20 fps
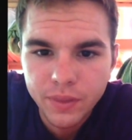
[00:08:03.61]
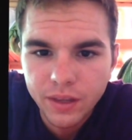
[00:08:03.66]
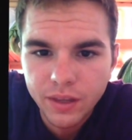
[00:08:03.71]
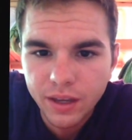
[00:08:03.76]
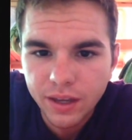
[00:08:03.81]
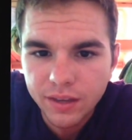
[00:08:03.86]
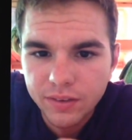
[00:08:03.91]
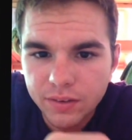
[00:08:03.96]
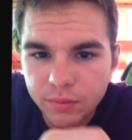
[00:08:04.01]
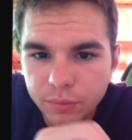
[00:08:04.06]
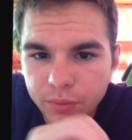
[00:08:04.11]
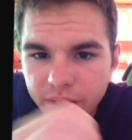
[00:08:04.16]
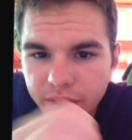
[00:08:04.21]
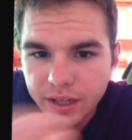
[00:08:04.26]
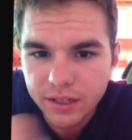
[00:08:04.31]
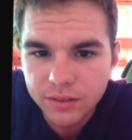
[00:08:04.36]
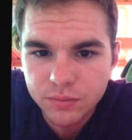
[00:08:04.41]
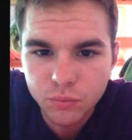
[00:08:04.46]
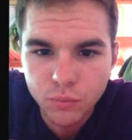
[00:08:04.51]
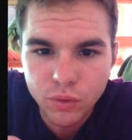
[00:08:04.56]
and then we
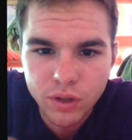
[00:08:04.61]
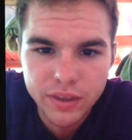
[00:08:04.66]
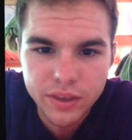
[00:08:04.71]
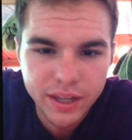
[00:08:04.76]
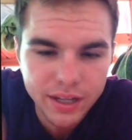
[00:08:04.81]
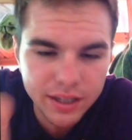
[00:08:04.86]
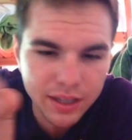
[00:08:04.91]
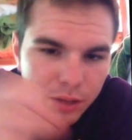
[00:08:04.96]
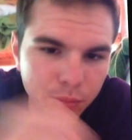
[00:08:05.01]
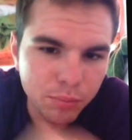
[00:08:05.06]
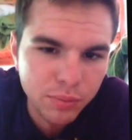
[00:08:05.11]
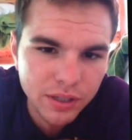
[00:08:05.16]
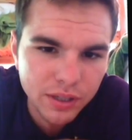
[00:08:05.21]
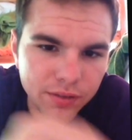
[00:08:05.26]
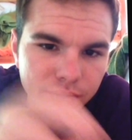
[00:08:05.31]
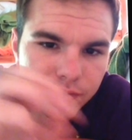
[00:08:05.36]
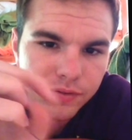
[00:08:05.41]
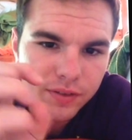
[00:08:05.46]
had one that had like beef